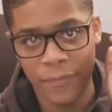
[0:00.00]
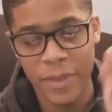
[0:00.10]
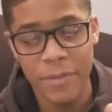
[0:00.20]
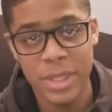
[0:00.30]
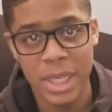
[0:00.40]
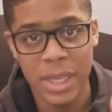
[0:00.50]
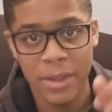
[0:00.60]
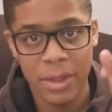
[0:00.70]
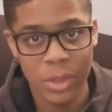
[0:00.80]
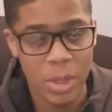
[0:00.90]

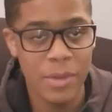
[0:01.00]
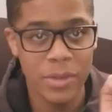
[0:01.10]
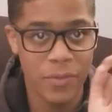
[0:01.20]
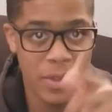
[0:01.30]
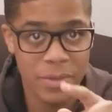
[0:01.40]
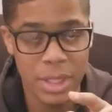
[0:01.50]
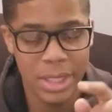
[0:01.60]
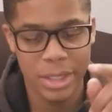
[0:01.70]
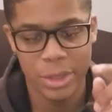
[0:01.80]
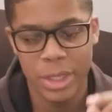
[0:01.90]
15, 12 to
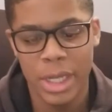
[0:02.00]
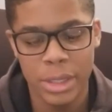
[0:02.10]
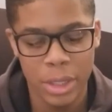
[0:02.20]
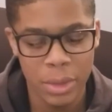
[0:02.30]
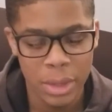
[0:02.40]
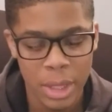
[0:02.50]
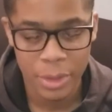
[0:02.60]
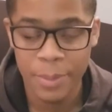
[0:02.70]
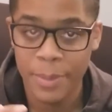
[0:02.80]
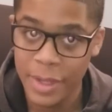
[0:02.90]
15, as you guys know. So
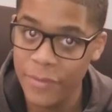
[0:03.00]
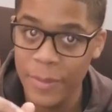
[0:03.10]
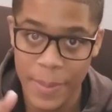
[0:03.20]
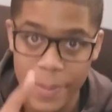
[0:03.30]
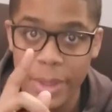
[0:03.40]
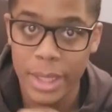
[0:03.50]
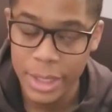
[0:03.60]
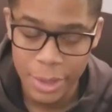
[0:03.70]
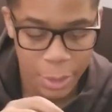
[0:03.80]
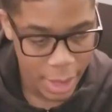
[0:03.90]
big feet people out
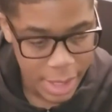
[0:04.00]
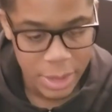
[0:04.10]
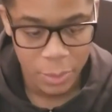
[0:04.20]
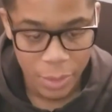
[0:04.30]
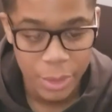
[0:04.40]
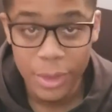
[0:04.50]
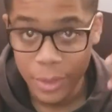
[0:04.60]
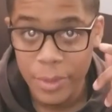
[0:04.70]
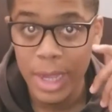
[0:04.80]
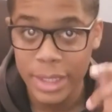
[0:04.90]
there, you guys can wear. You
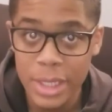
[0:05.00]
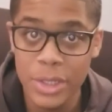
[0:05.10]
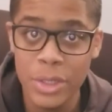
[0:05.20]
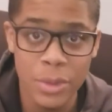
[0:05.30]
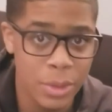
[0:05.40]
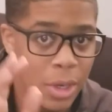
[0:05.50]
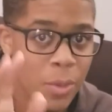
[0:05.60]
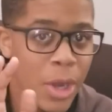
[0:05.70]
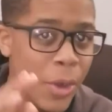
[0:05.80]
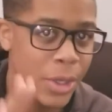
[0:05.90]
can rock these too. Don't
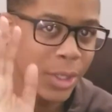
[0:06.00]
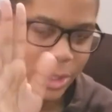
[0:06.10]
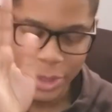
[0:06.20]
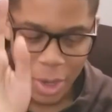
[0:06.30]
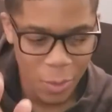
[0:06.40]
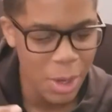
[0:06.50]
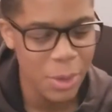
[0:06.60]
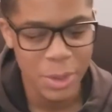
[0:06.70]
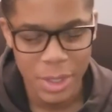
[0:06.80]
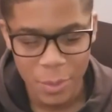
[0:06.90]
worry. Just don't worry.
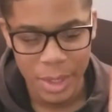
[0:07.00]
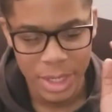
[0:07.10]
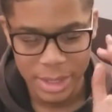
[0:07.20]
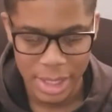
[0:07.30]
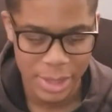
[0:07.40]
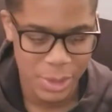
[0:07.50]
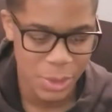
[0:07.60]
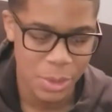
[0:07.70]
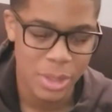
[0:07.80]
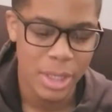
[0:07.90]
You can wear these socks
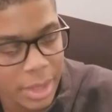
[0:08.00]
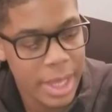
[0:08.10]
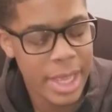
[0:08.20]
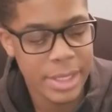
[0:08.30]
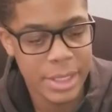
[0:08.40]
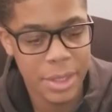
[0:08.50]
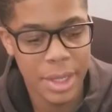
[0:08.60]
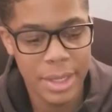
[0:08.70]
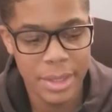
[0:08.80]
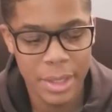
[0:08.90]
too. XL in